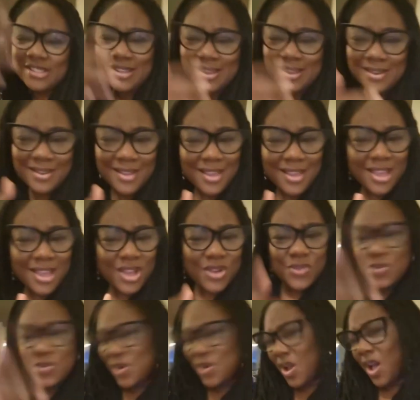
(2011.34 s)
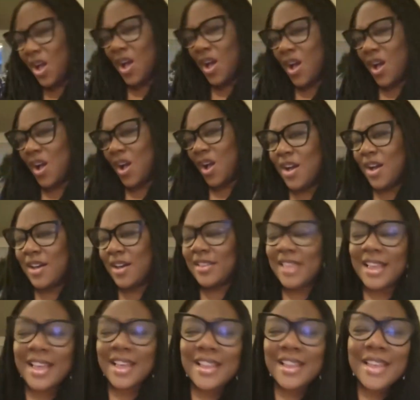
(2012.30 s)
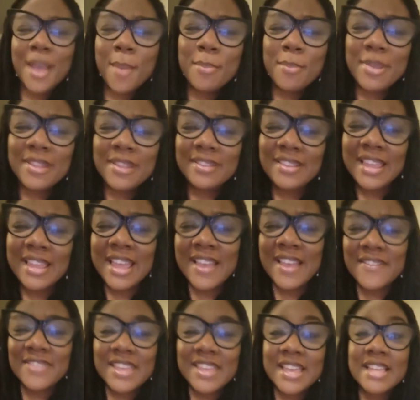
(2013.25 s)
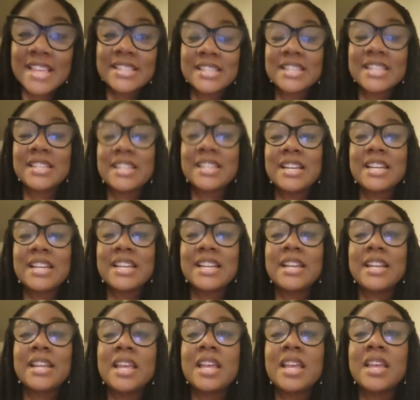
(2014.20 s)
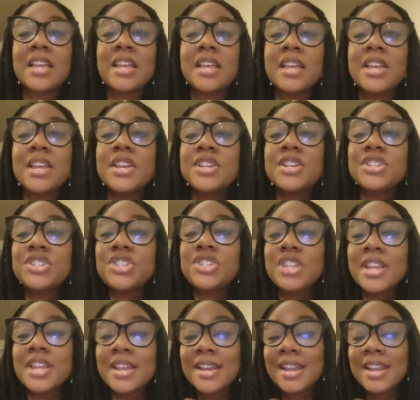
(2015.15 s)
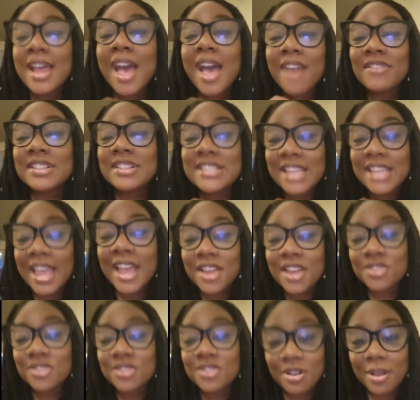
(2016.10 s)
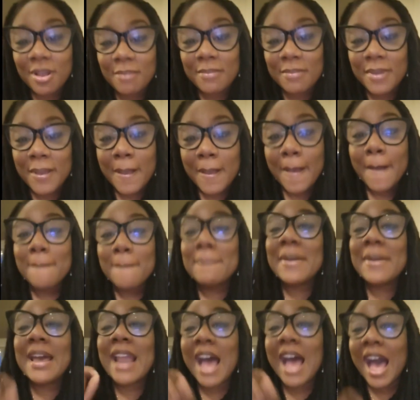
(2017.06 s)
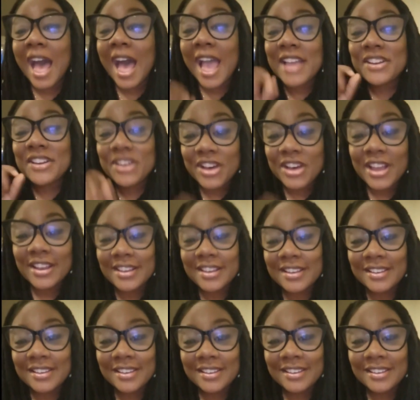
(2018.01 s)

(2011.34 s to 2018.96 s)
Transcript: and, oh, like, I can't believe this. And da, da, da, da. She could have a tantrum, but I couldn't.